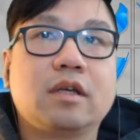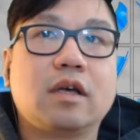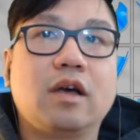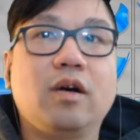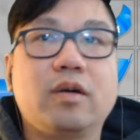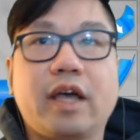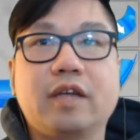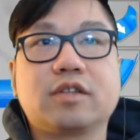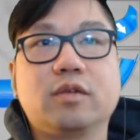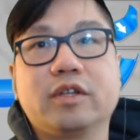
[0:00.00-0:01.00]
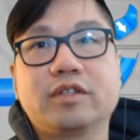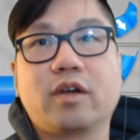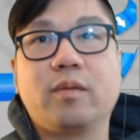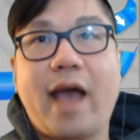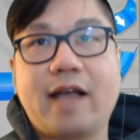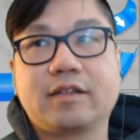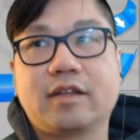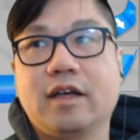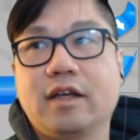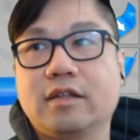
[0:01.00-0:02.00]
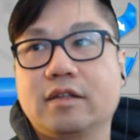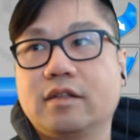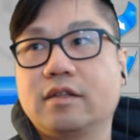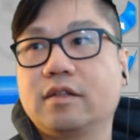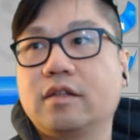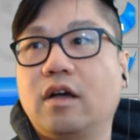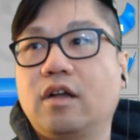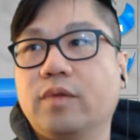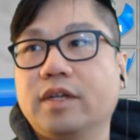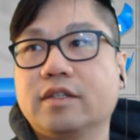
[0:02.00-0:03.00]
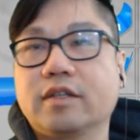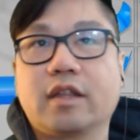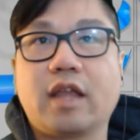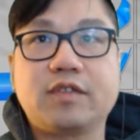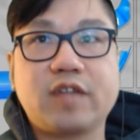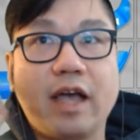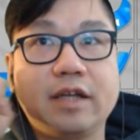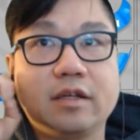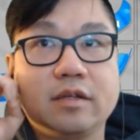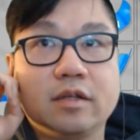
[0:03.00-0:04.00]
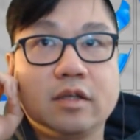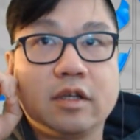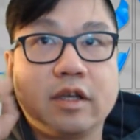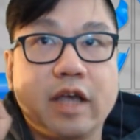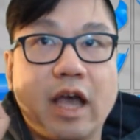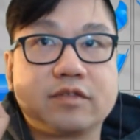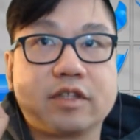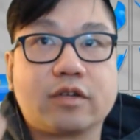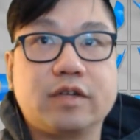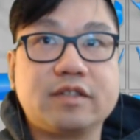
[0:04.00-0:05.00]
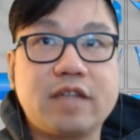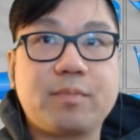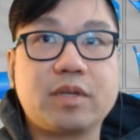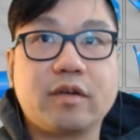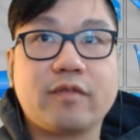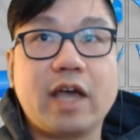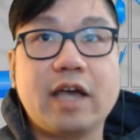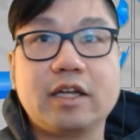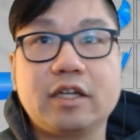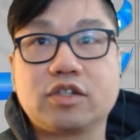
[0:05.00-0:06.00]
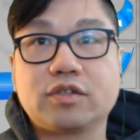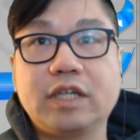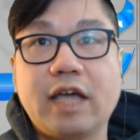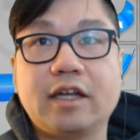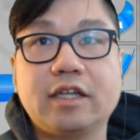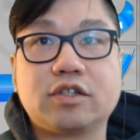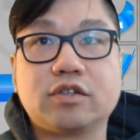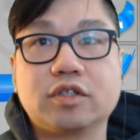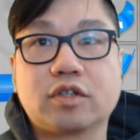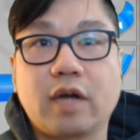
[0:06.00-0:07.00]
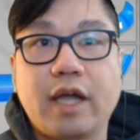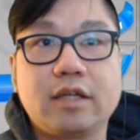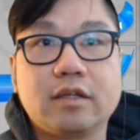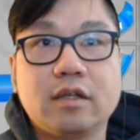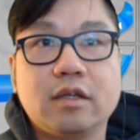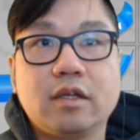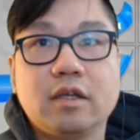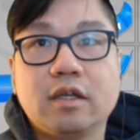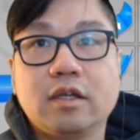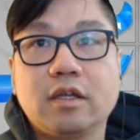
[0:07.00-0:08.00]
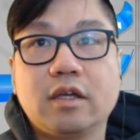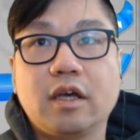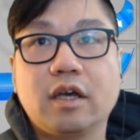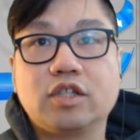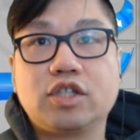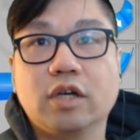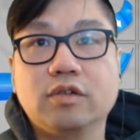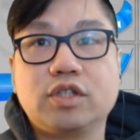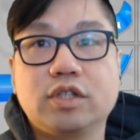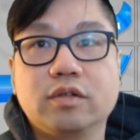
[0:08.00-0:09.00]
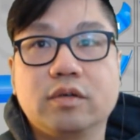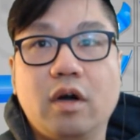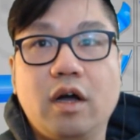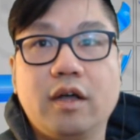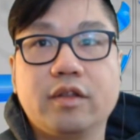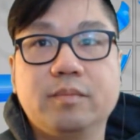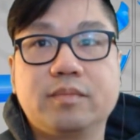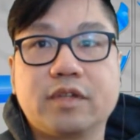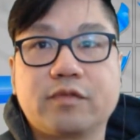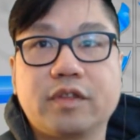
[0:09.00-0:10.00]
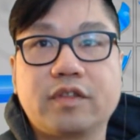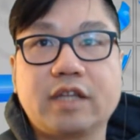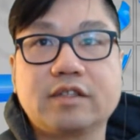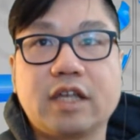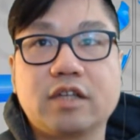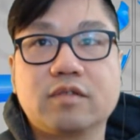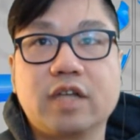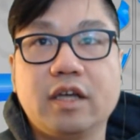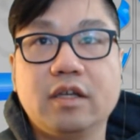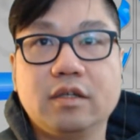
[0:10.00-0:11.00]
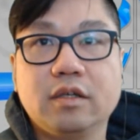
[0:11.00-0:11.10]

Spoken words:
Oh, okay, so let's go back to all the way to the left side. After the grid snapping, you have edit history. Edit history is great. It shows you all the different things that you did,